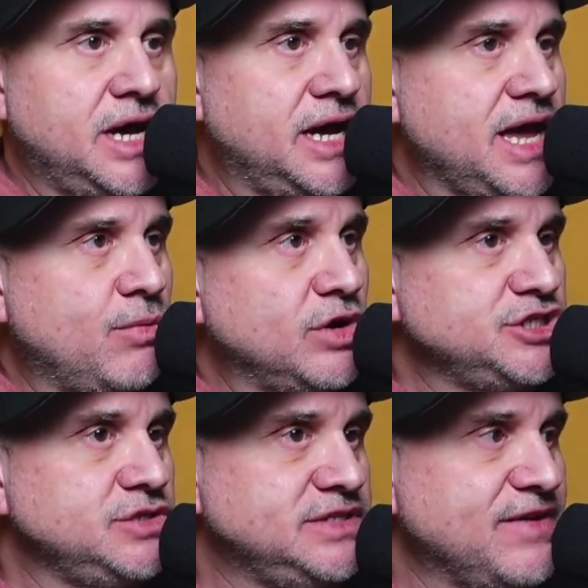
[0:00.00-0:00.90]
I
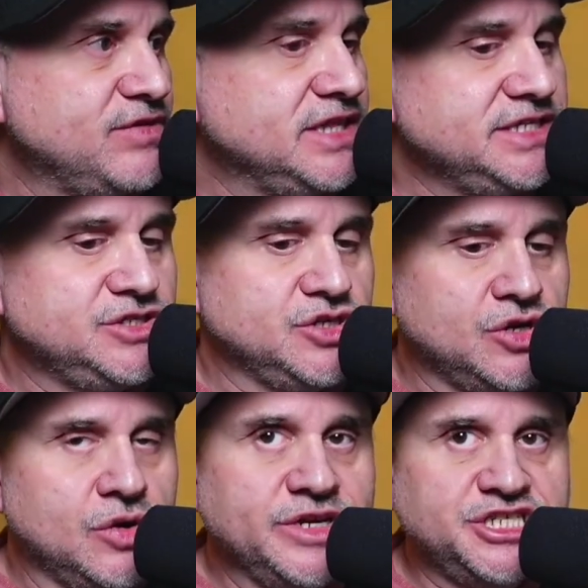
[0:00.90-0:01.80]
want you definitely to
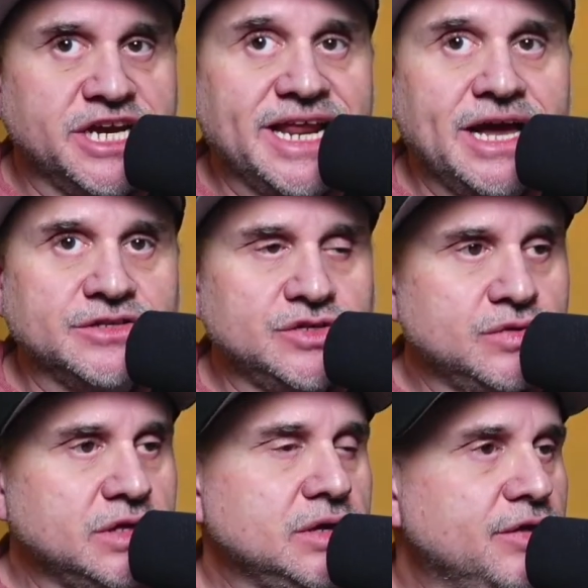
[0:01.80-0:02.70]
go and check it out.
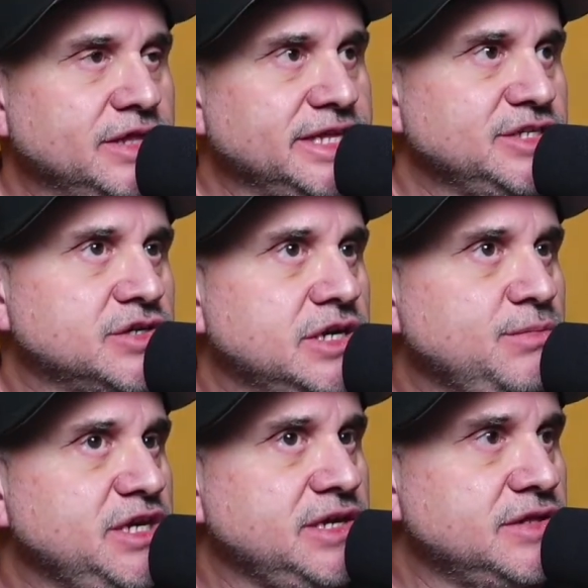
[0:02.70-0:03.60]
So all the links are going
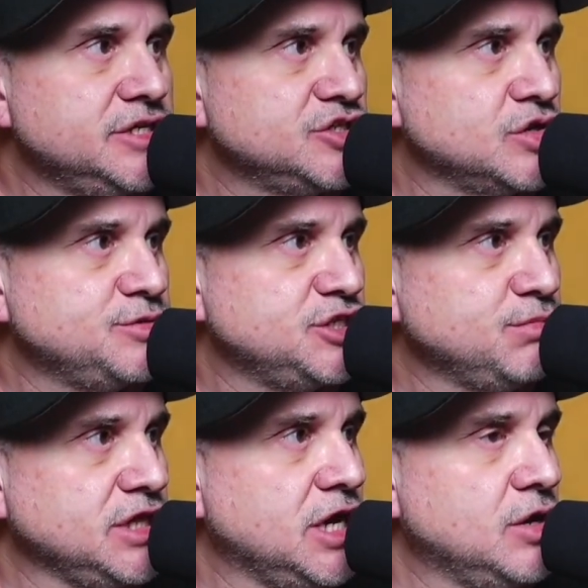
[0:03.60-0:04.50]
to be in the
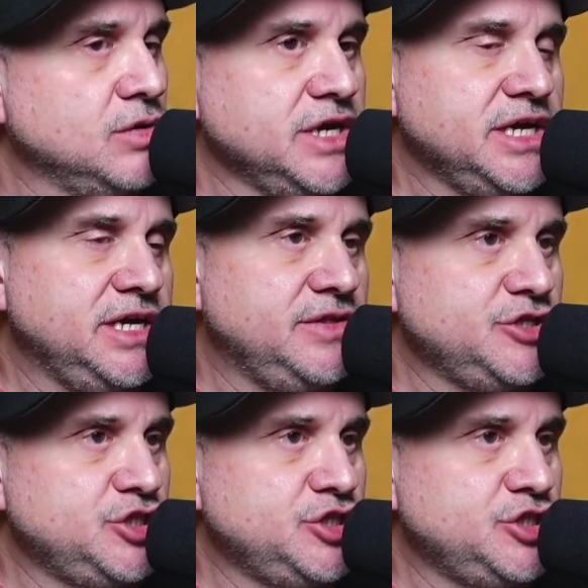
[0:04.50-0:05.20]
description below in the